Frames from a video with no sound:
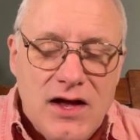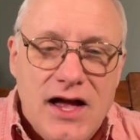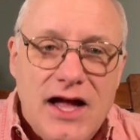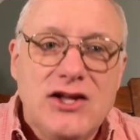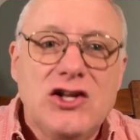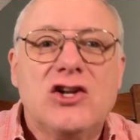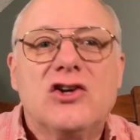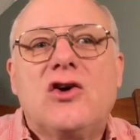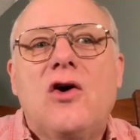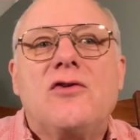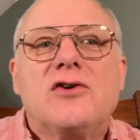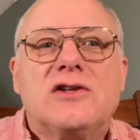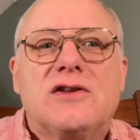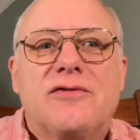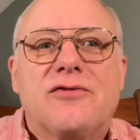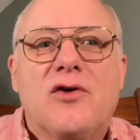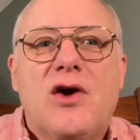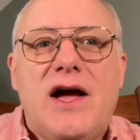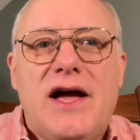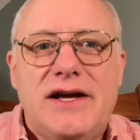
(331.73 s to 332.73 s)
And you look over at the
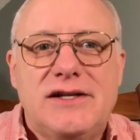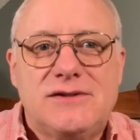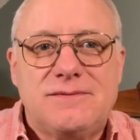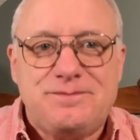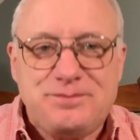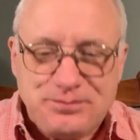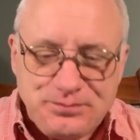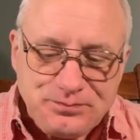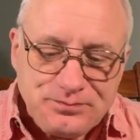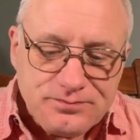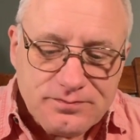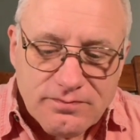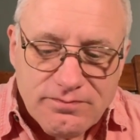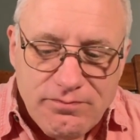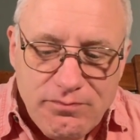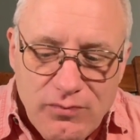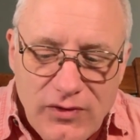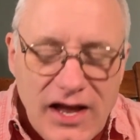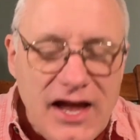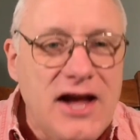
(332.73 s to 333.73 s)
fries,
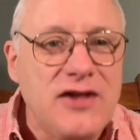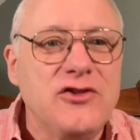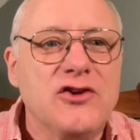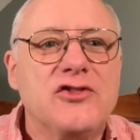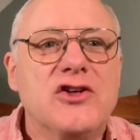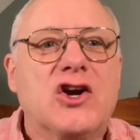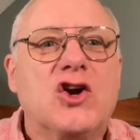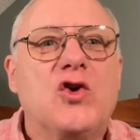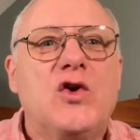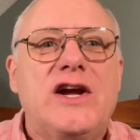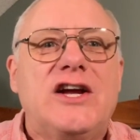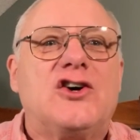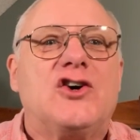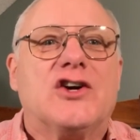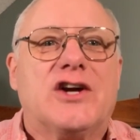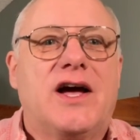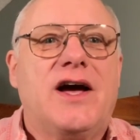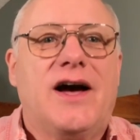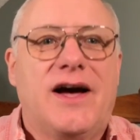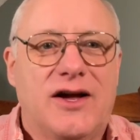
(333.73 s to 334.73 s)
and they're the crinkle
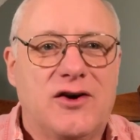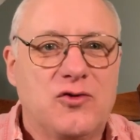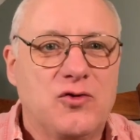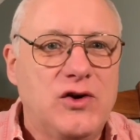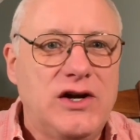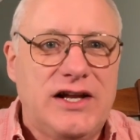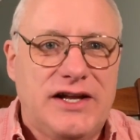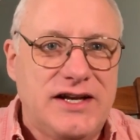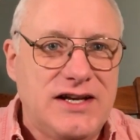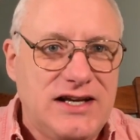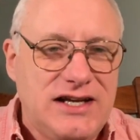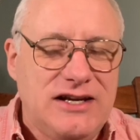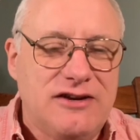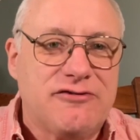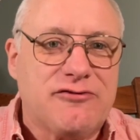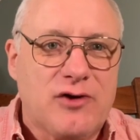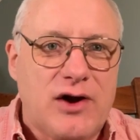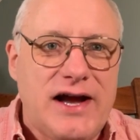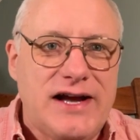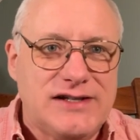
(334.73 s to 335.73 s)
cut, really neat
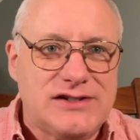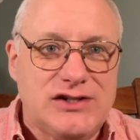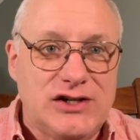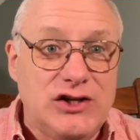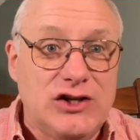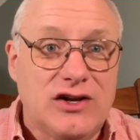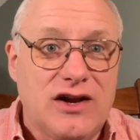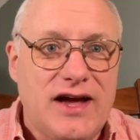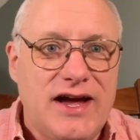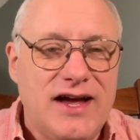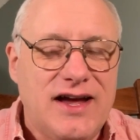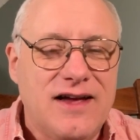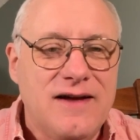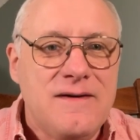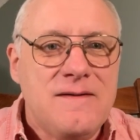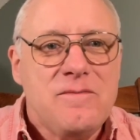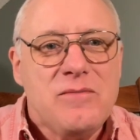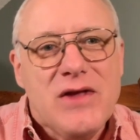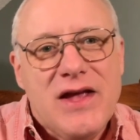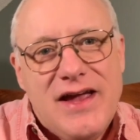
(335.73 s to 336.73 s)
fries that you like.
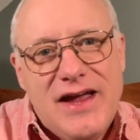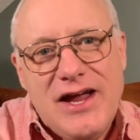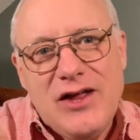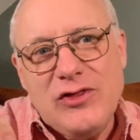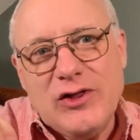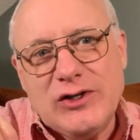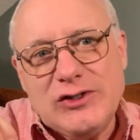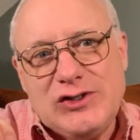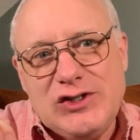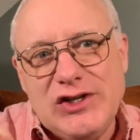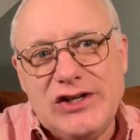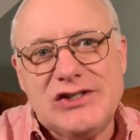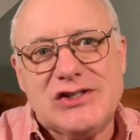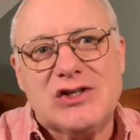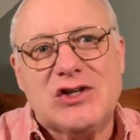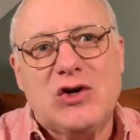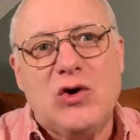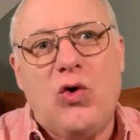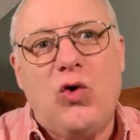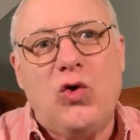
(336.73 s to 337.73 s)
And they're
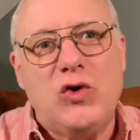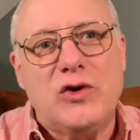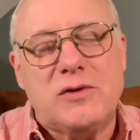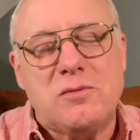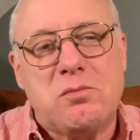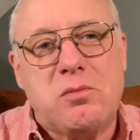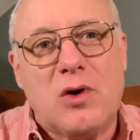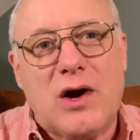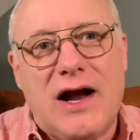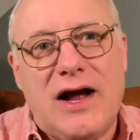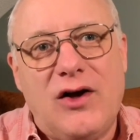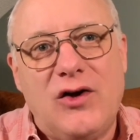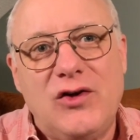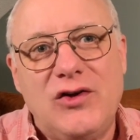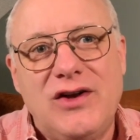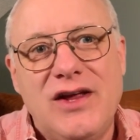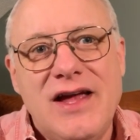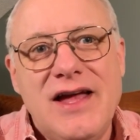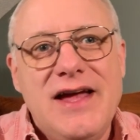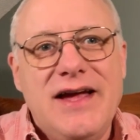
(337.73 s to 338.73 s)
just golden
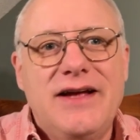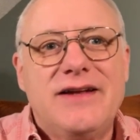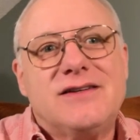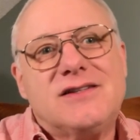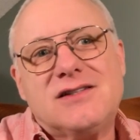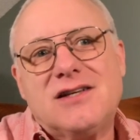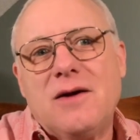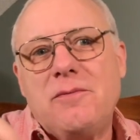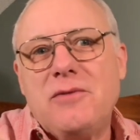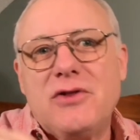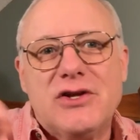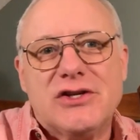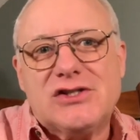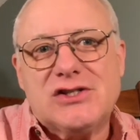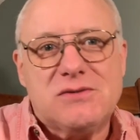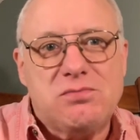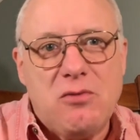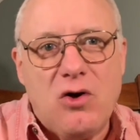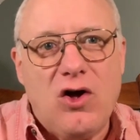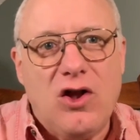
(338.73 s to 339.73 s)
brown. And some of the
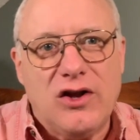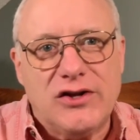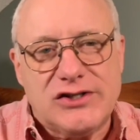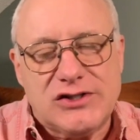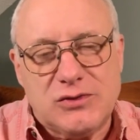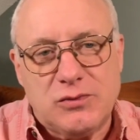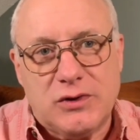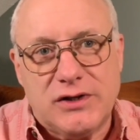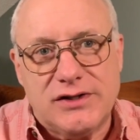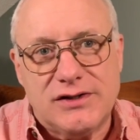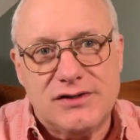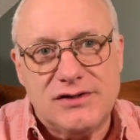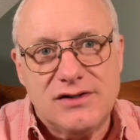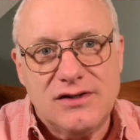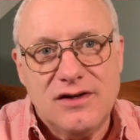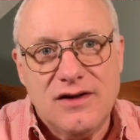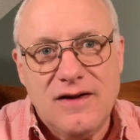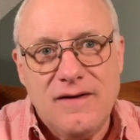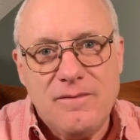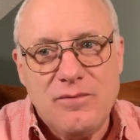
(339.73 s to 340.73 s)
smallest ones
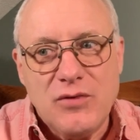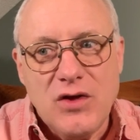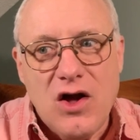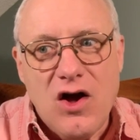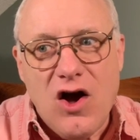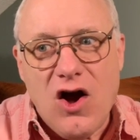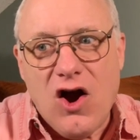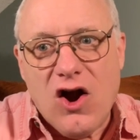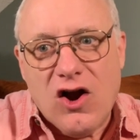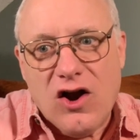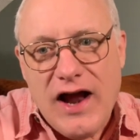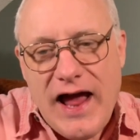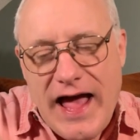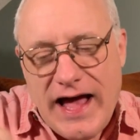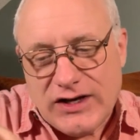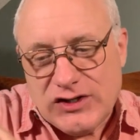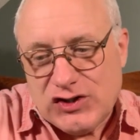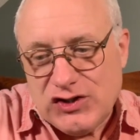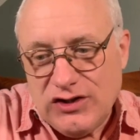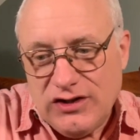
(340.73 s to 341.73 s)
are
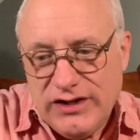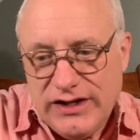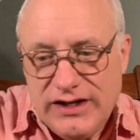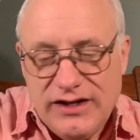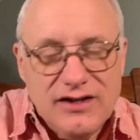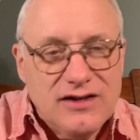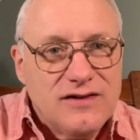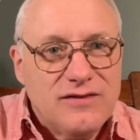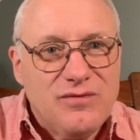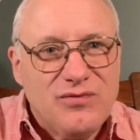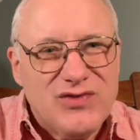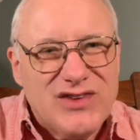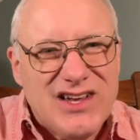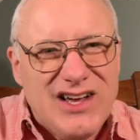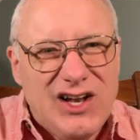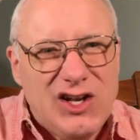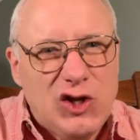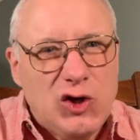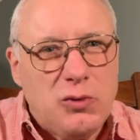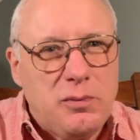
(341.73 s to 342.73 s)
actually
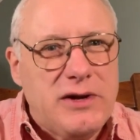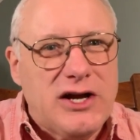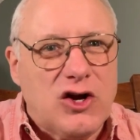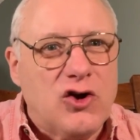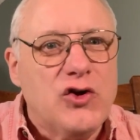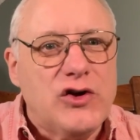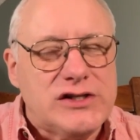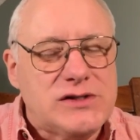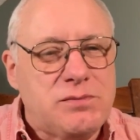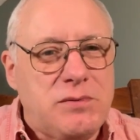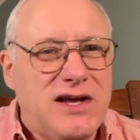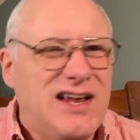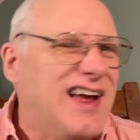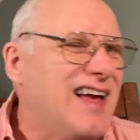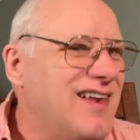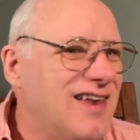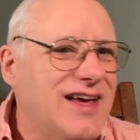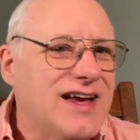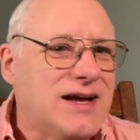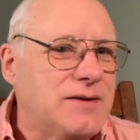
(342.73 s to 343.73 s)
a little bit crispy. And
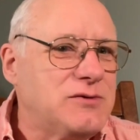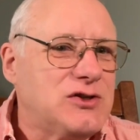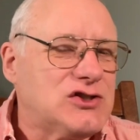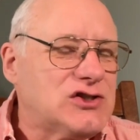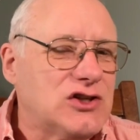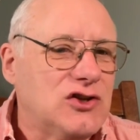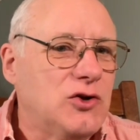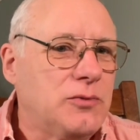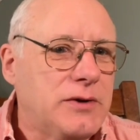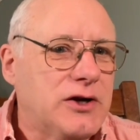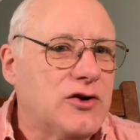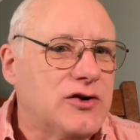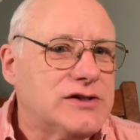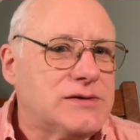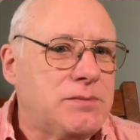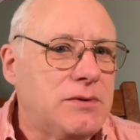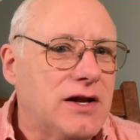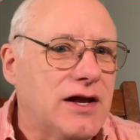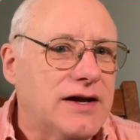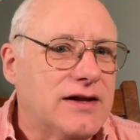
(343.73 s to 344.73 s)
I like them just a little bit
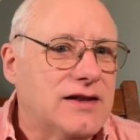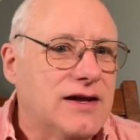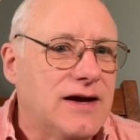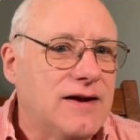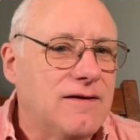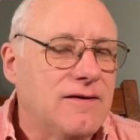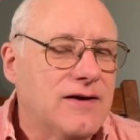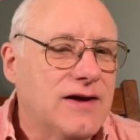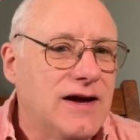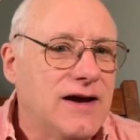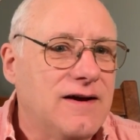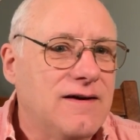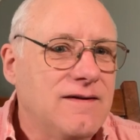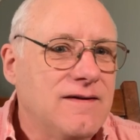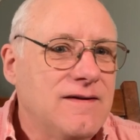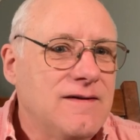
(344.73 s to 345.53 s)
crispy like that, okay?